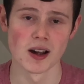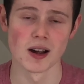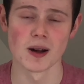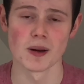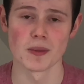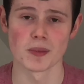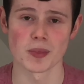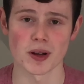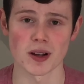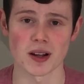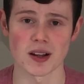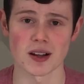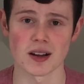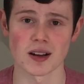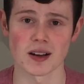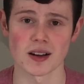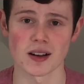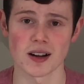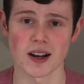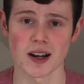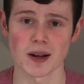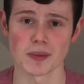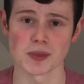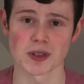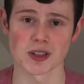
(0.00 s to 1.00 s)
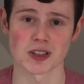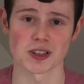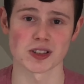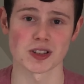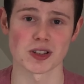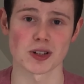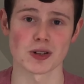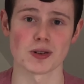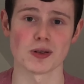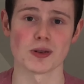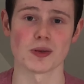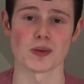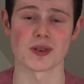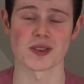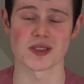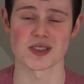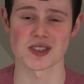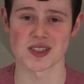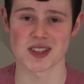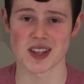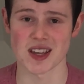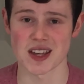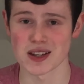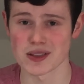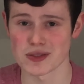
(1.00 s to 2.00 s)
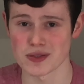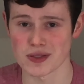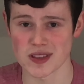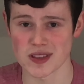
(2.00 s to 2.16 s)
But I'm gonna go with Stake for